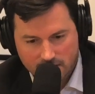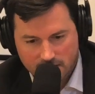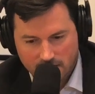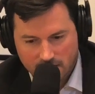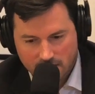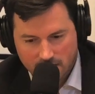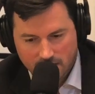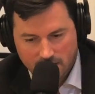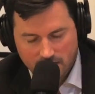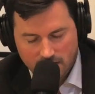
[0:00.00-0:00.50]

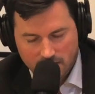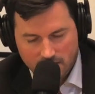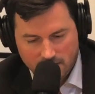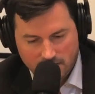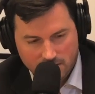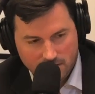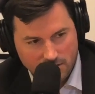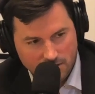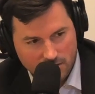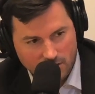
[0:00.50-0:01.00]

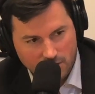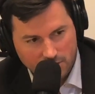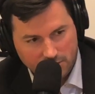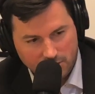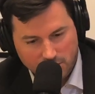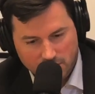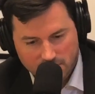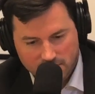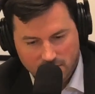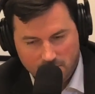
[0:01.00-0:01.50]
to
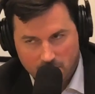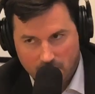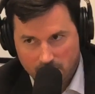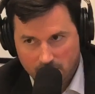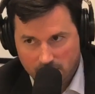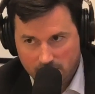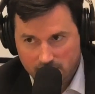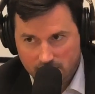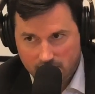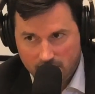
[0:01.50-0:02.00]
also your team
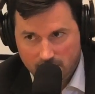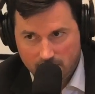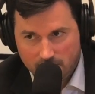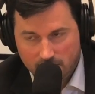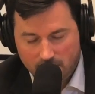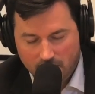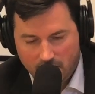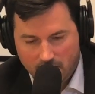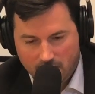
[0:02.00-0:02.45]
members,